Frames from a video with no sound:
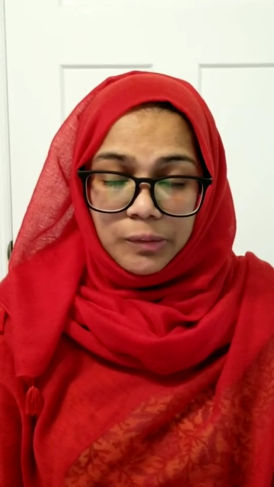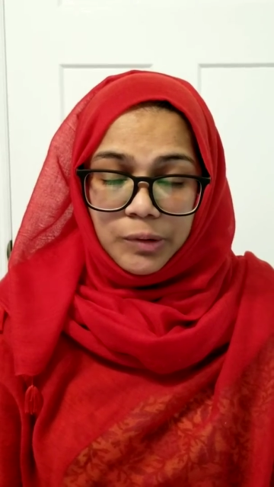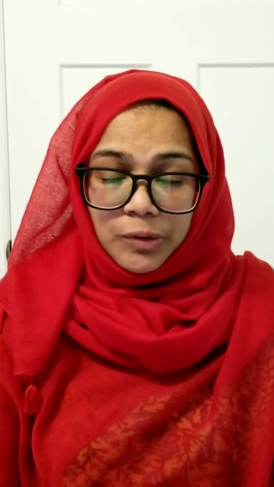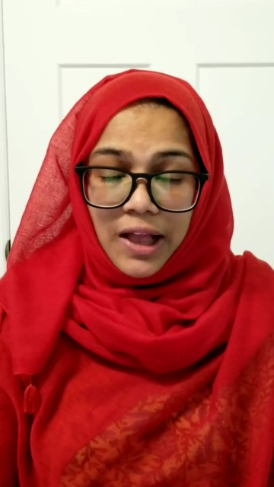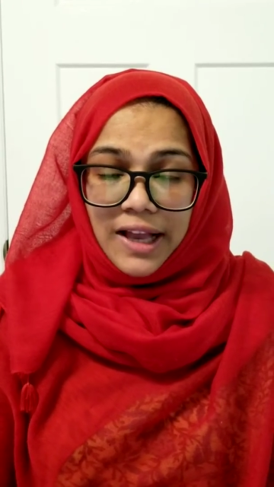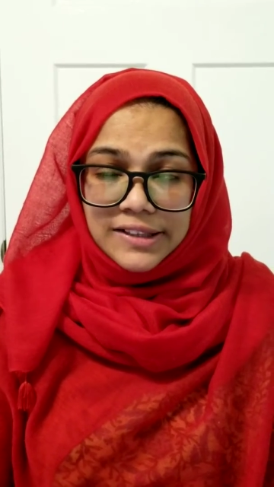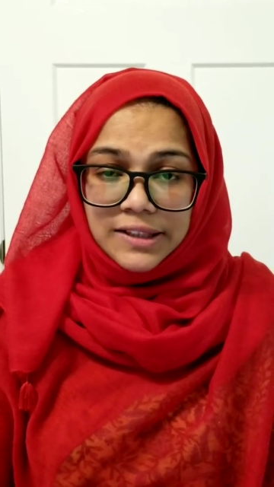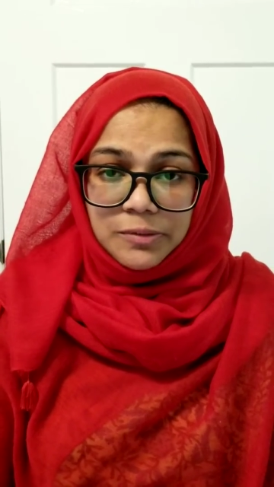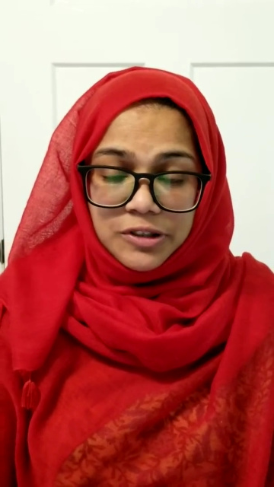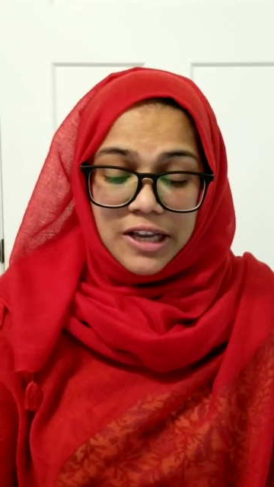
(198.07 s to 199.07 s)
will ask
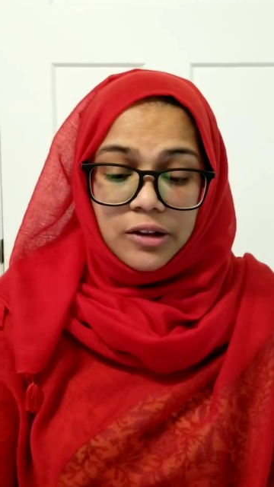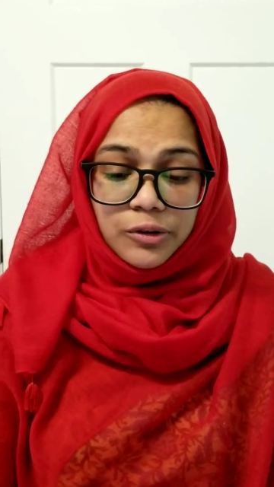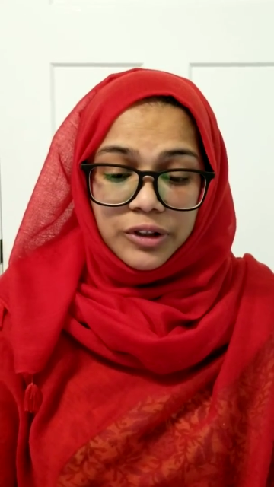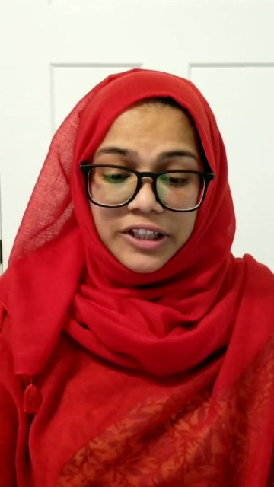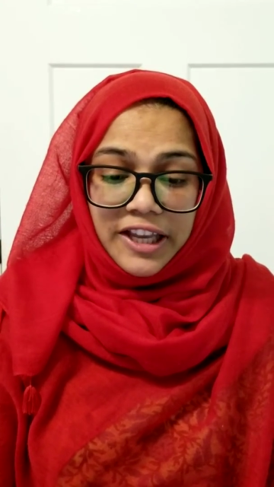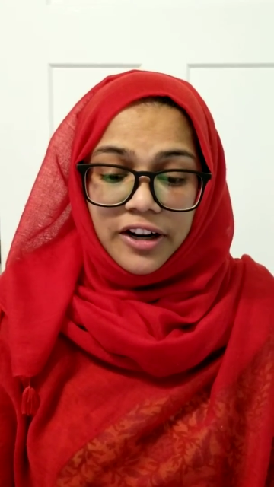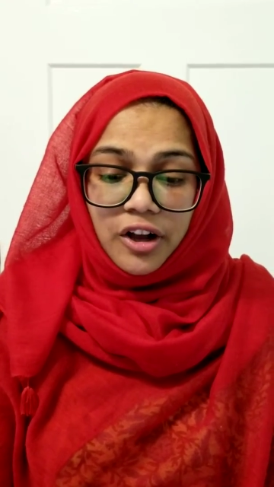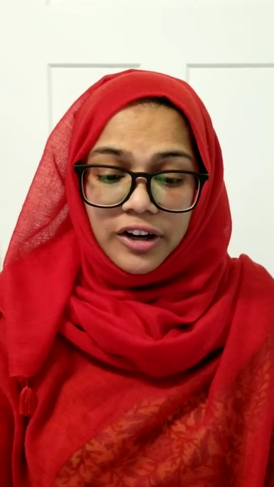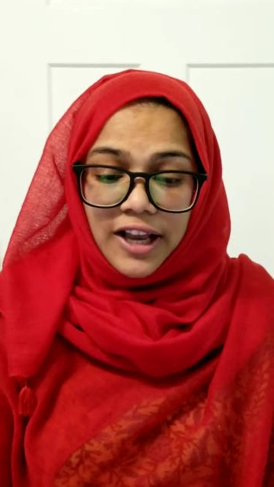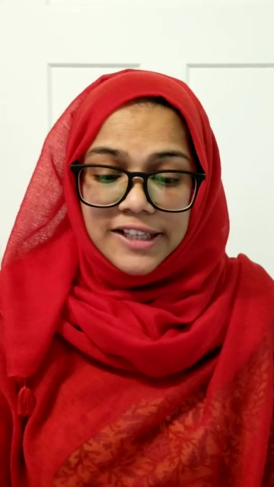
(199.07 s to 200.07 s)
them to download the Get
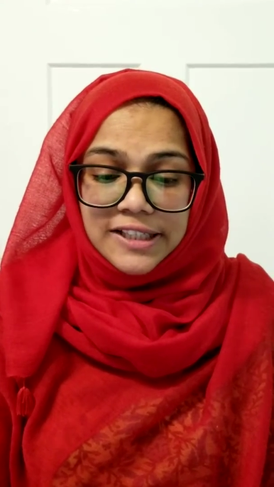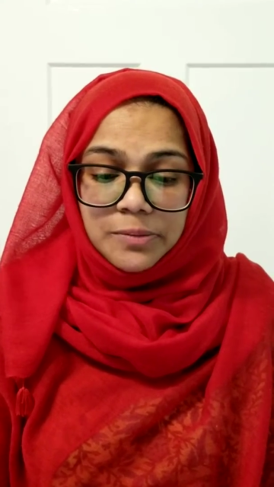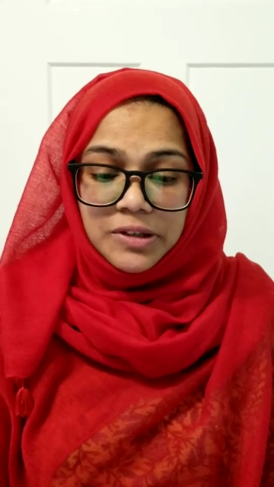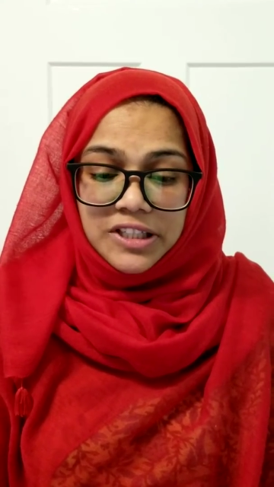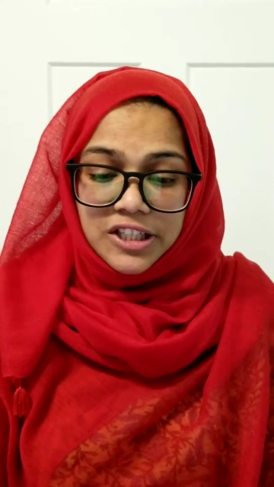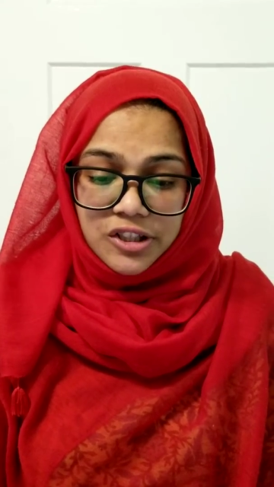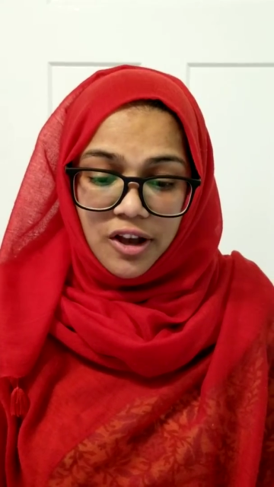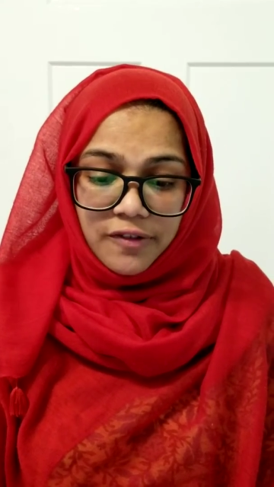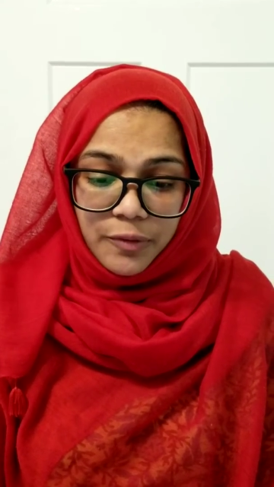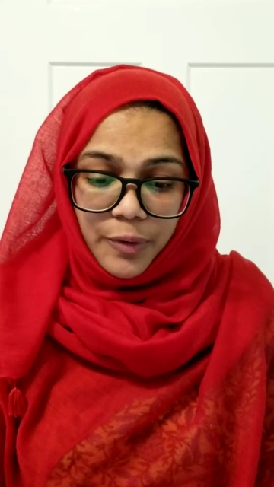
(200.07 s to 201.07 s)
on iCBT
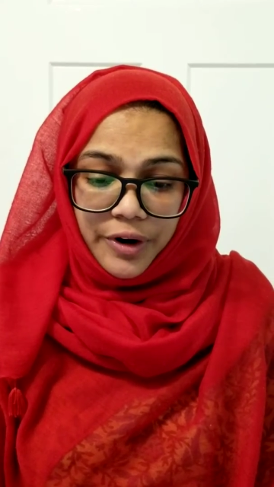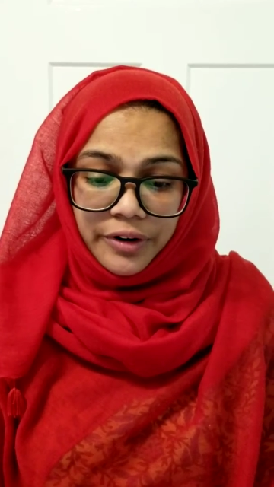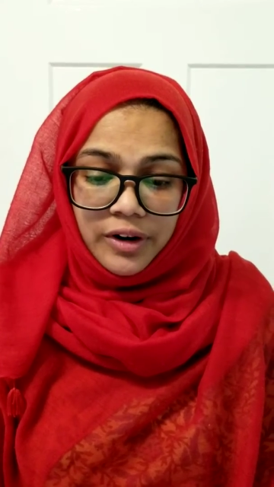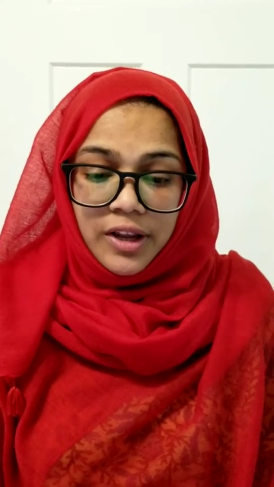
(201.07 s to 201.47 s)
software.